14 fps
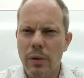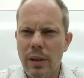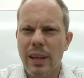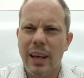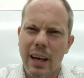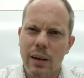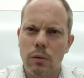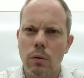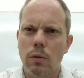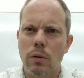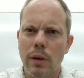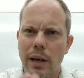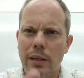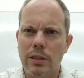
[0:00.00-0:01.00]
really kind of
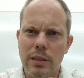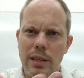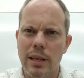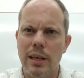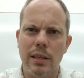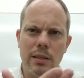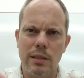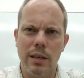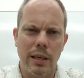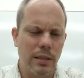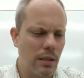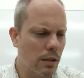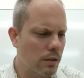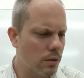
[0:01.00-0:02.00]
cool, actually. I think it's a
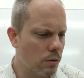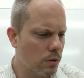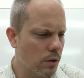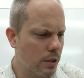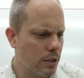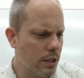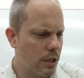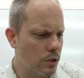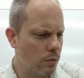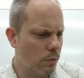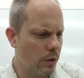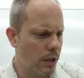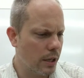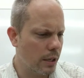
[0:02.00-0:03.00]
nice little
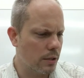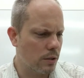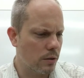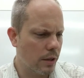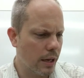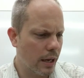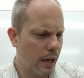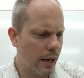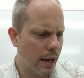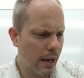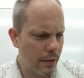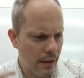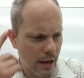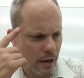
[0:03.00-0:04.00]
socialization with kids. So they kind of
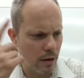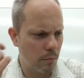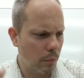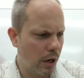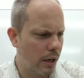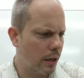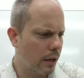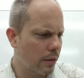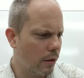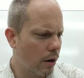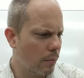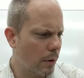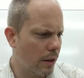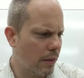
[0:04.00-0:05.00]
had that in mind. I
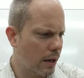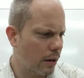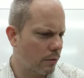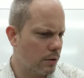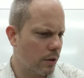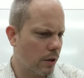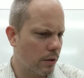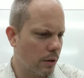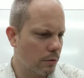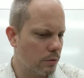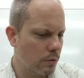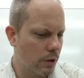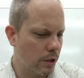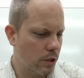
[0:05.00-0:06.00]
thought about that, and I thought that
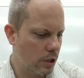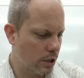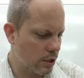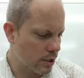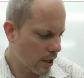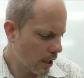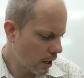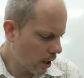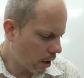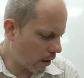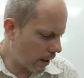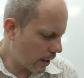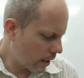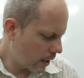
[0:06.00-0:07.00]
was really genius.
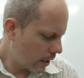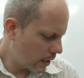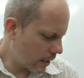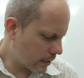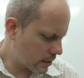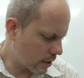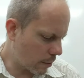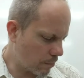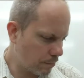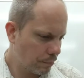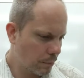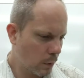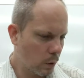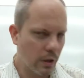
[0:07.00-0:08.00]
All right, next
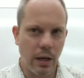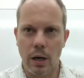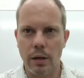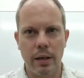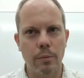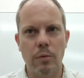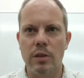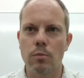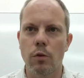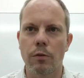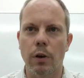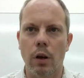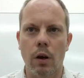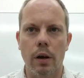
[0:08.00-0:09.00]
up, I've got to keep this
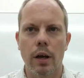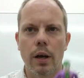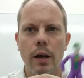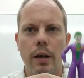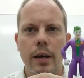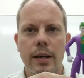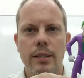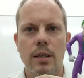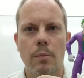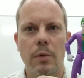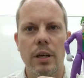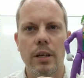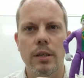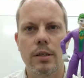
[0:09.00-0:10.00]
moving along. Next
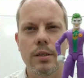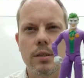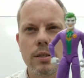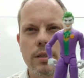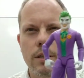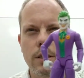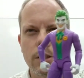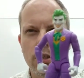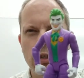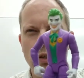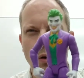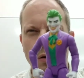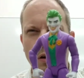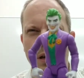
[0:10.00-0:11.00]
up is the
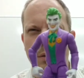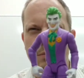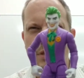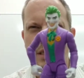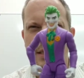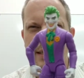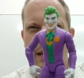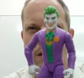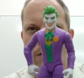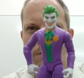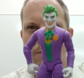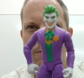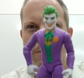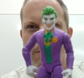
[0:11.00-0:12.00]
Joker
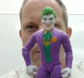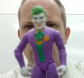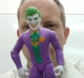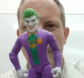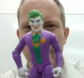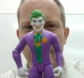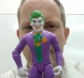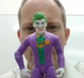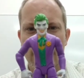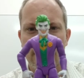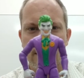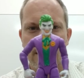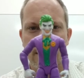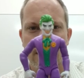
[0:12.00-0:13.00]
himself.
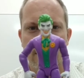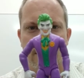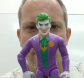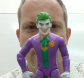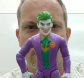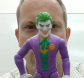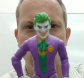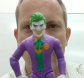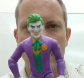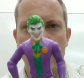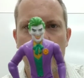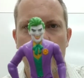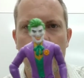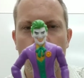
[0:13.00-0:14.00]
Yes, he is the Joker,
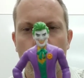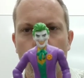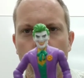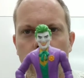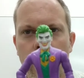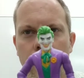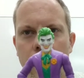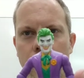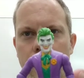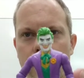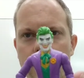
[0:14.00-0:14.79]
and I really like